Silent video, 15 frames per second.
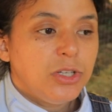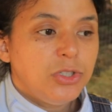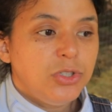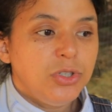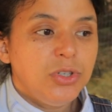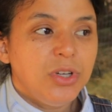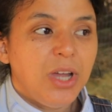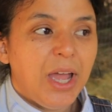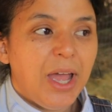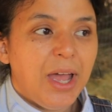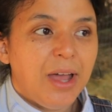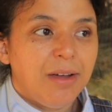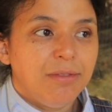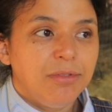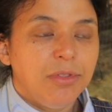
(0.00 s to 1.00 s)
Do you
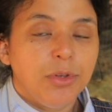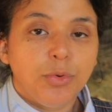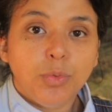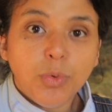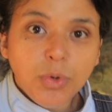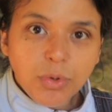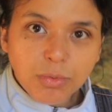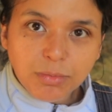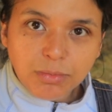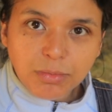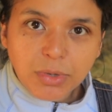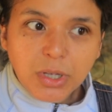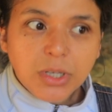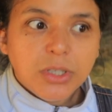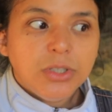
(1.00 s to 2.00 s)
have the
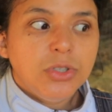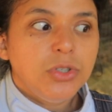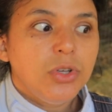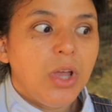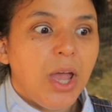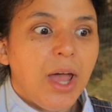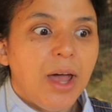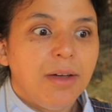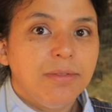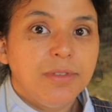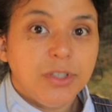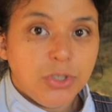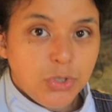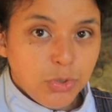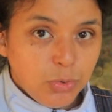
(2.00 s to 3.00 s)
room? Do you have
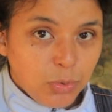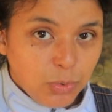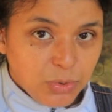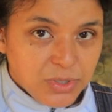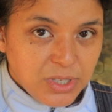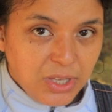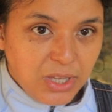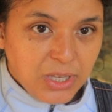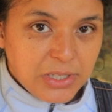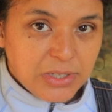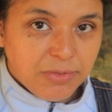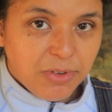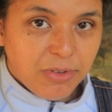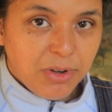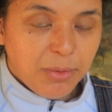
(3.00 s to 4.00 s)
the tools in case
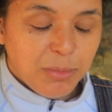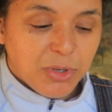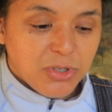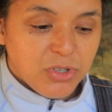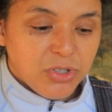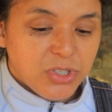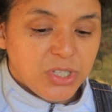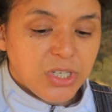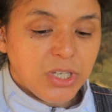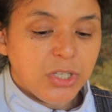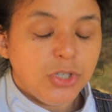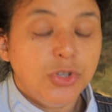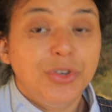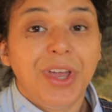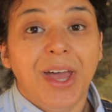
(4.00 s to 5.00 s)
of an emergency?
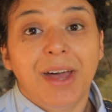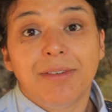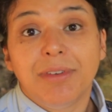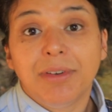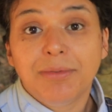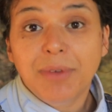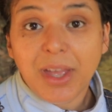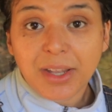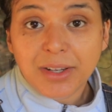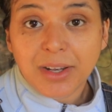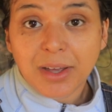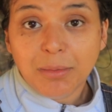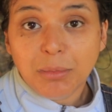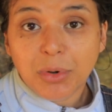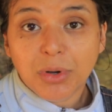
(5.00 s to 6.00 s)
Do you have a vet
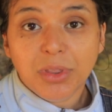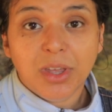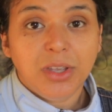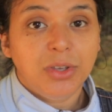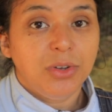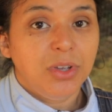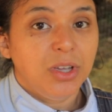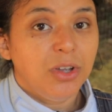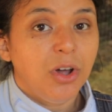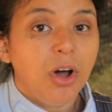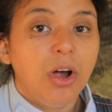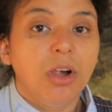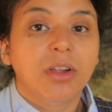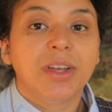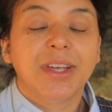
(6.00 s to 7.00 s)
number that you can
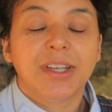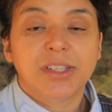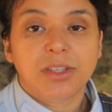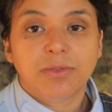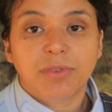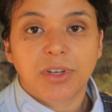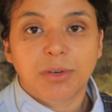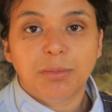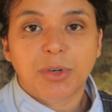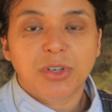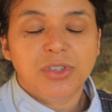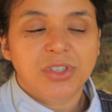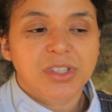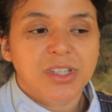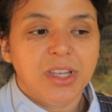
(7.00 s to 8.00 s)
call in case of an
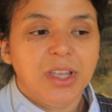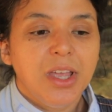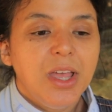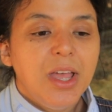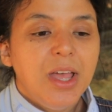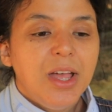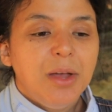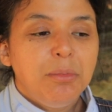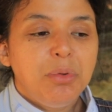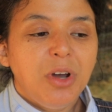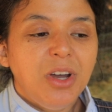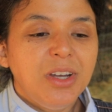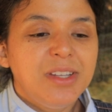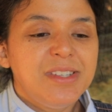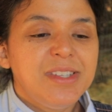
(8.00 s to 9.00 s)
emergency?
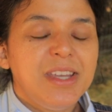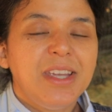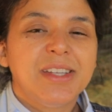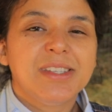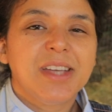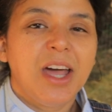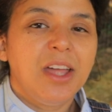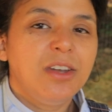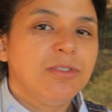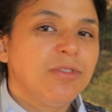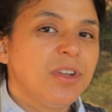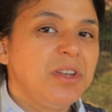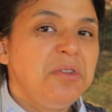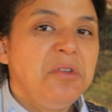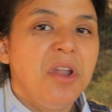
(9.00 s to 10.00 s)
Pregnancy is kind of
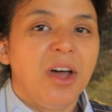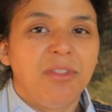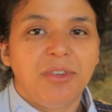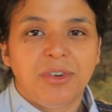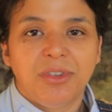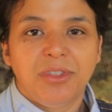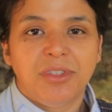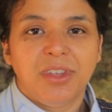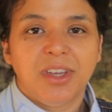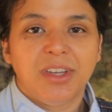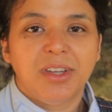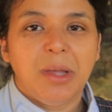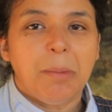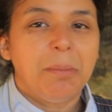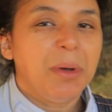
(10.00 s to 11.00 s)
another
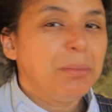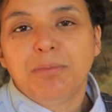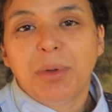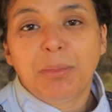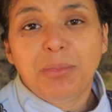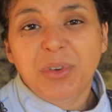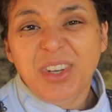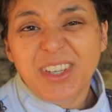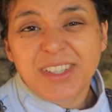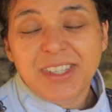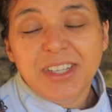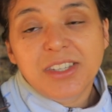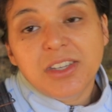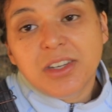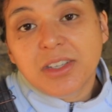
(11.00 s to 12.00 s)
thing, but breeding
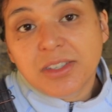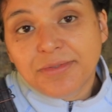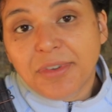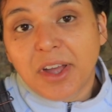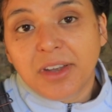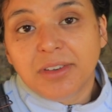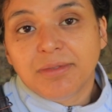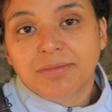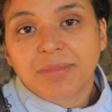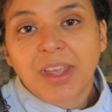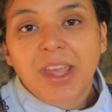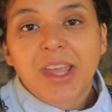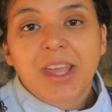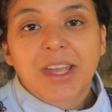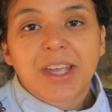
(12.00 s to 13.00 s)
season is fun.
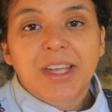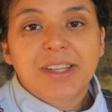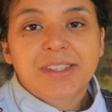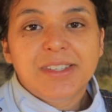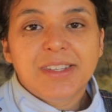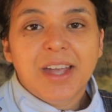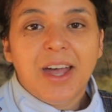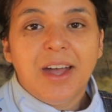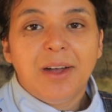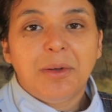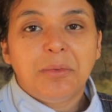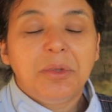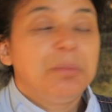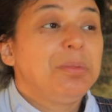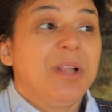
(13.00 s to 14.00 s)
It's
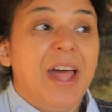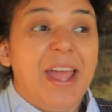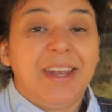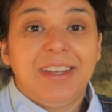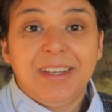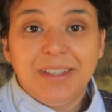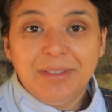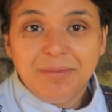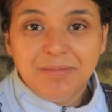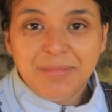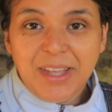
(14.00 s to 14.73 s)
the planning.